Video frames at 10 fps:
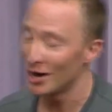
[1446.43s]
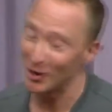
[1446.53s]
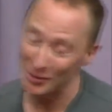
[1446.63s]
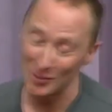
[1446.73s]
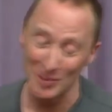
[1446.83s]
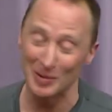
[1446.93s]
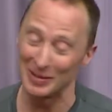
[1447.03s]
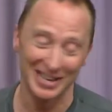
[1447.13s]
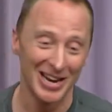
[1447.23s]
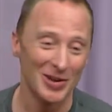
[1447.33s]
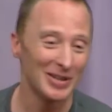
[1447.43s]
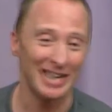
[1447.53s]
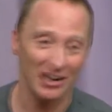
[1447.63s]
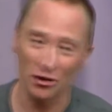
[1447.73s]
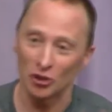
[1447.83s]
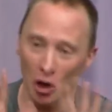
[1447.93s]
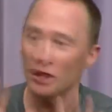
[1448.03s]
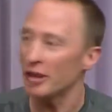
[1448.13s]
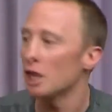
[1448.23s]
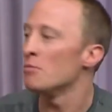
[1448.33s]
And the woman was like, you
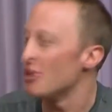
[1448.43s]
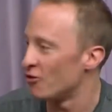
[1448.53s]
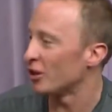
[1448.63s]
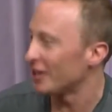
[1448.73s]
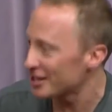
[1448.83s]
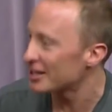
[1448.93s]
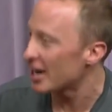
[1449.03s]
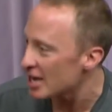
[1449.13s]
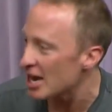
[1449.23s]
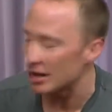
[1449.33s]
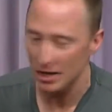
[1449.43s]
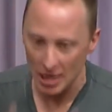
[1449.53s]
don't tell me what test I get.